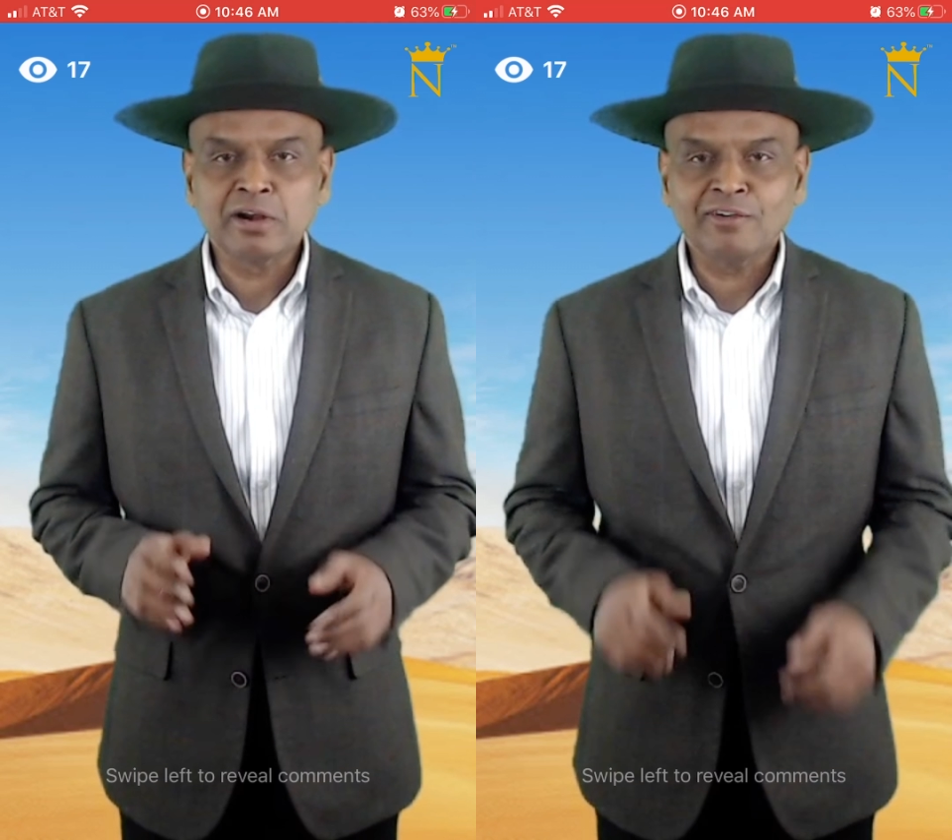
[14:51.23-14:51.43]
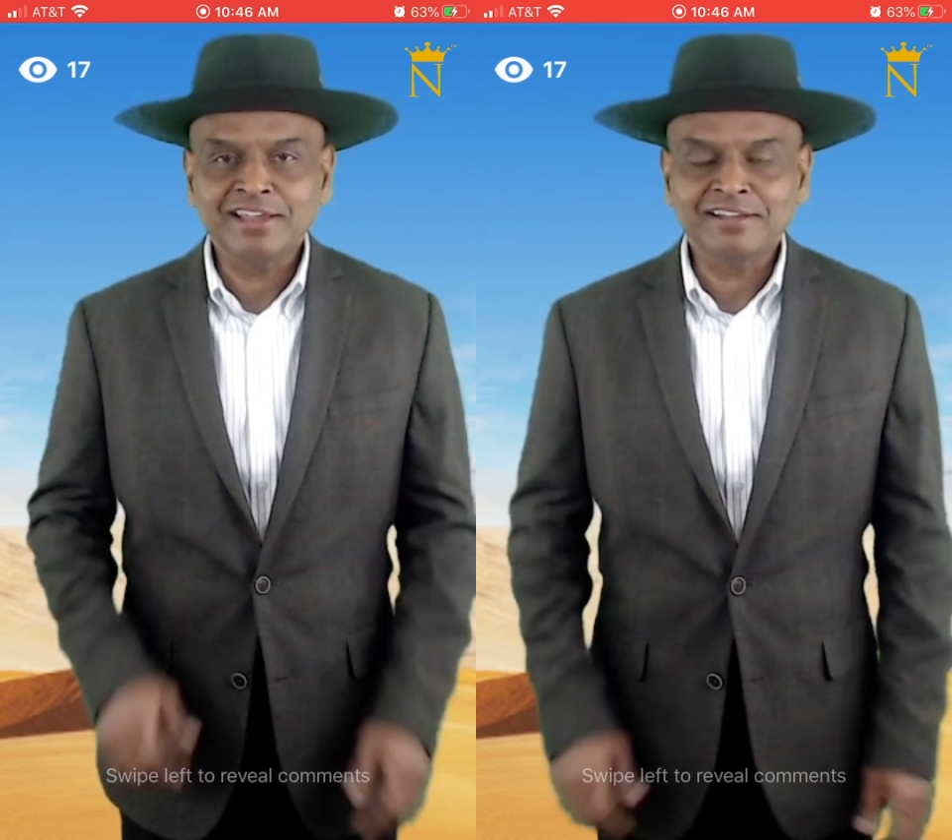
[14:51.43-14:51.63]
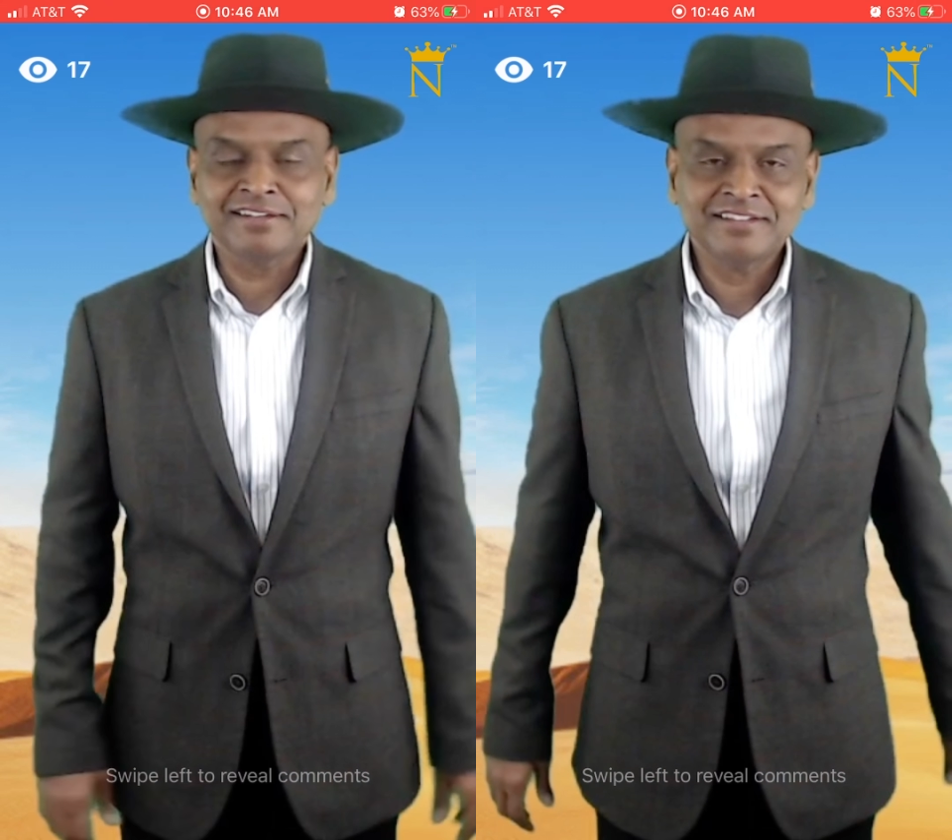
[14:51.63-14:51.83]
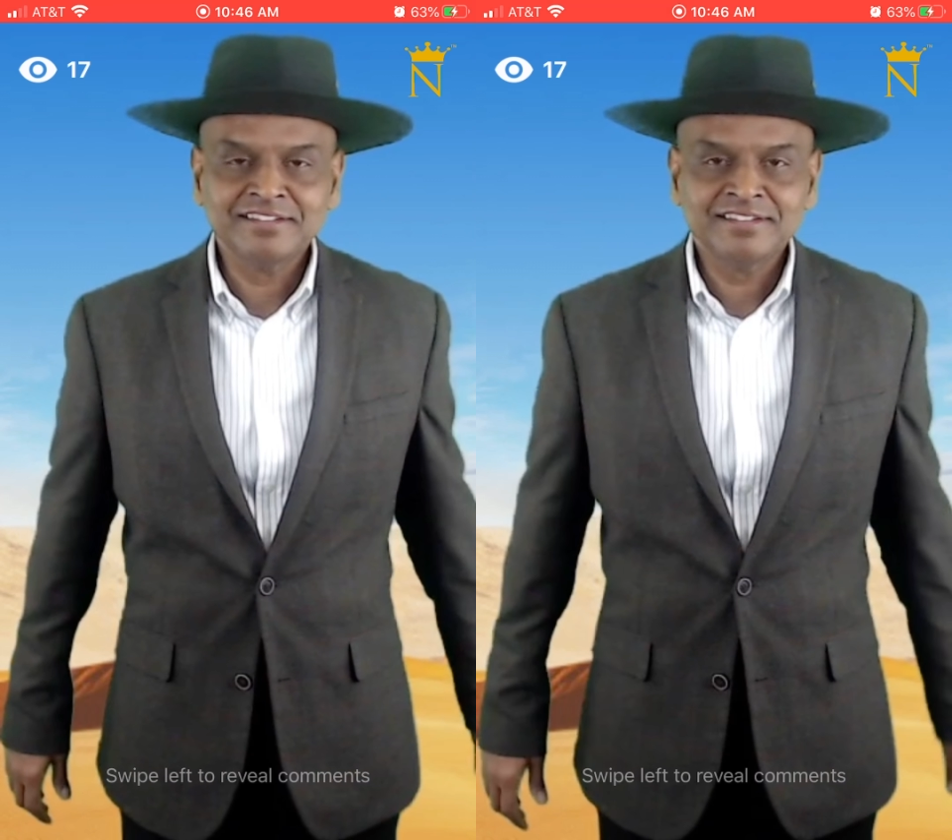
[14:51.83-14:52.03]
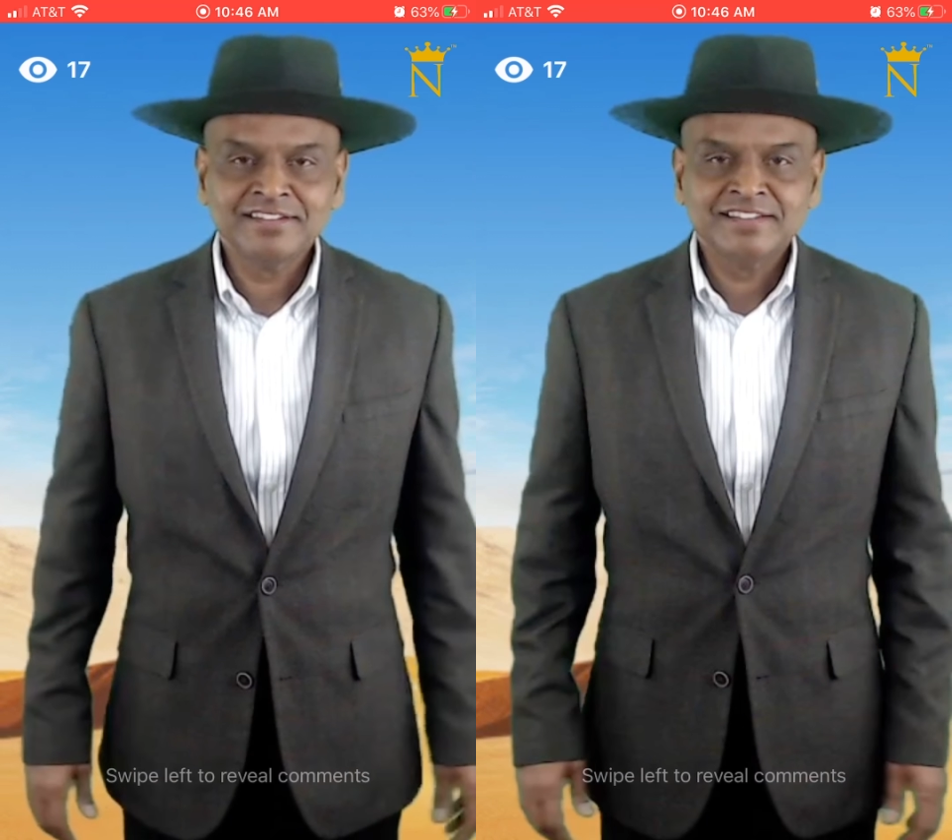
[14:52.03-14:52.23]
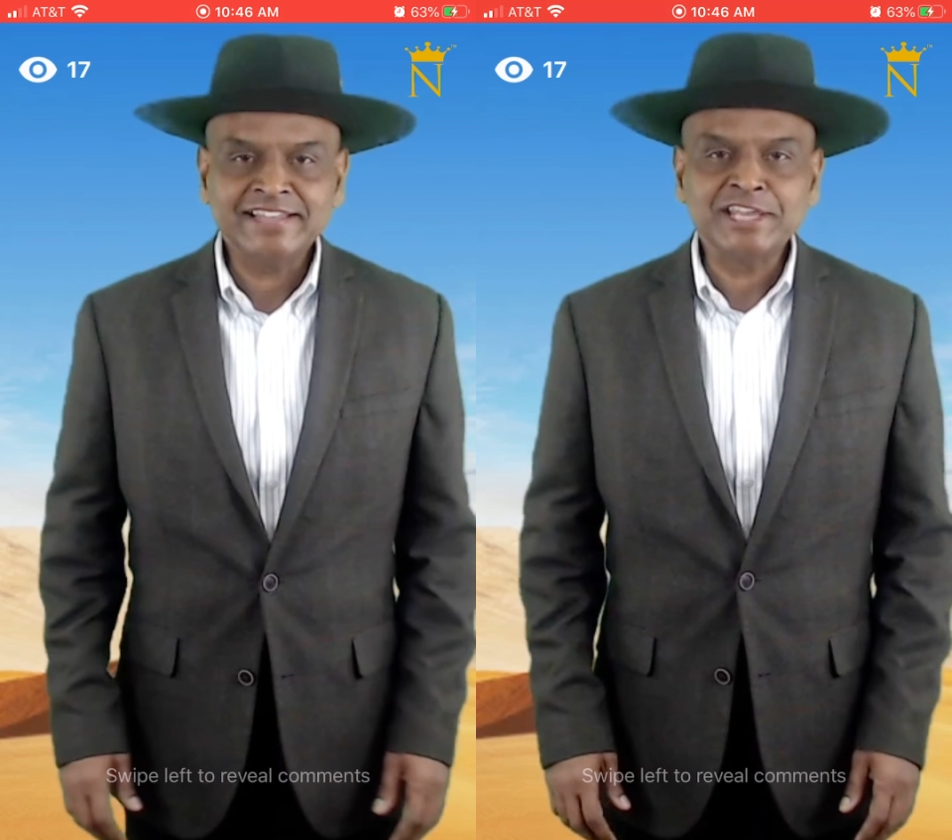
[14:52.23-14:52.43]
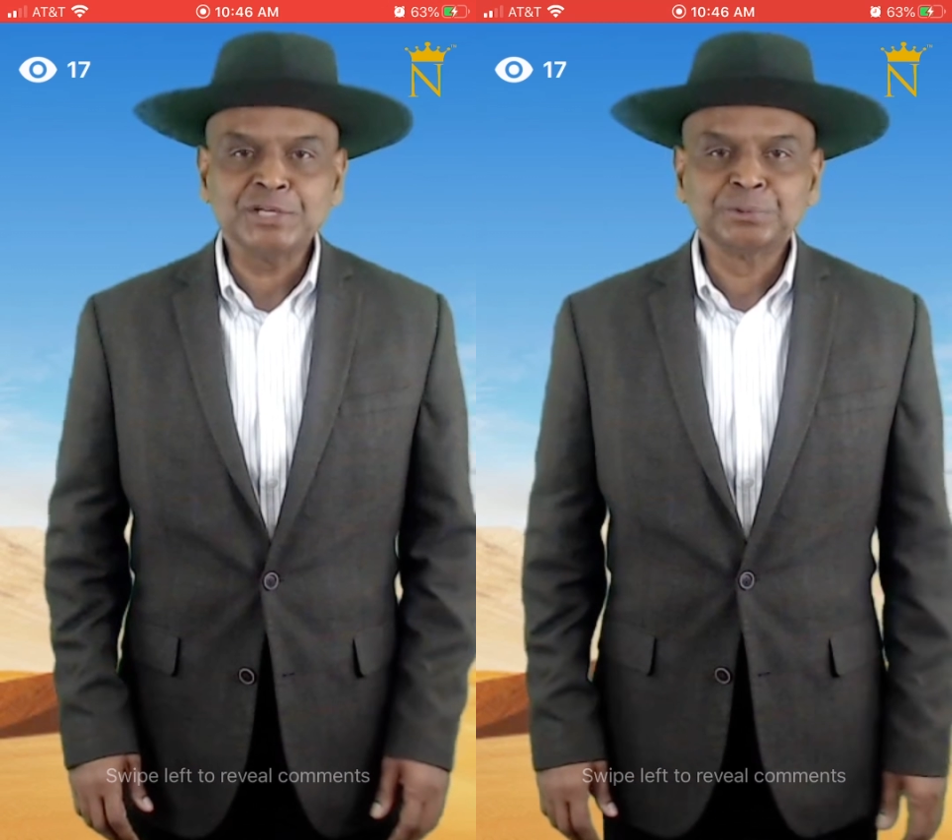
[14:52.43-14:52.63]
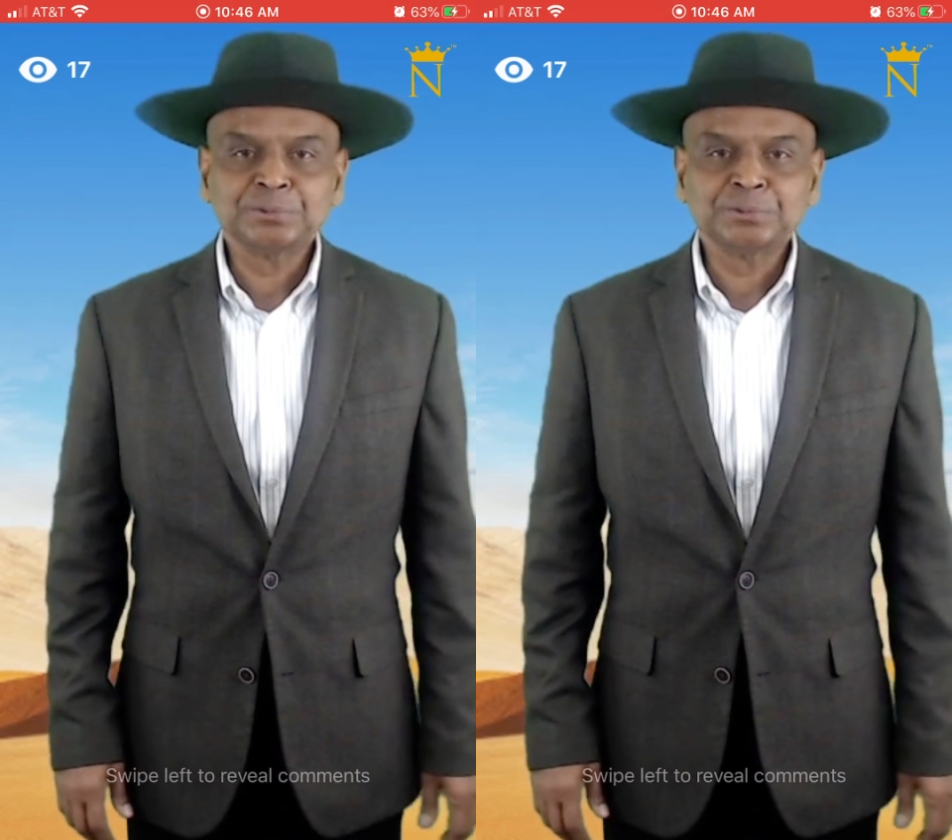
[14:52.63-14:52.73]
Royale. Thank you.